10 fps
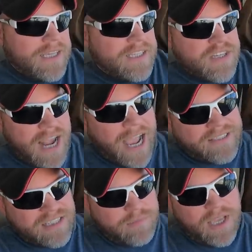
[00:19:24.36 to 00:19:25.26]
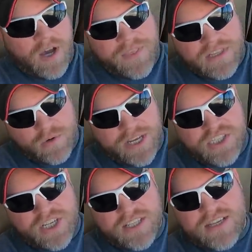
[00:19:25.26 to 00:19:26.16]
He's just asking me all these
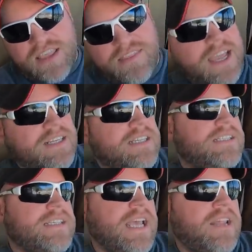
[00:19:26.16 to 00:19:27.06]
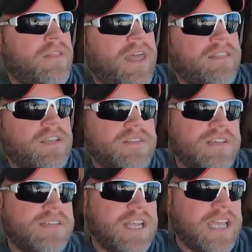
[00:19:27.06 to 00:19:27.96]
questions, and then he said that
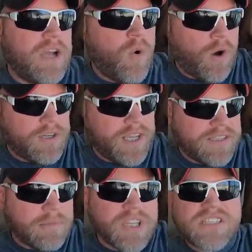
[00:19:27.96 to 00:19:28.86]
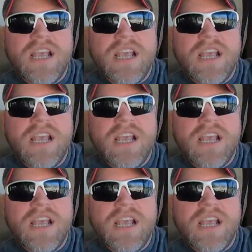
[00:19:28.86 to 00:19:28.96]
there's a city ordinance.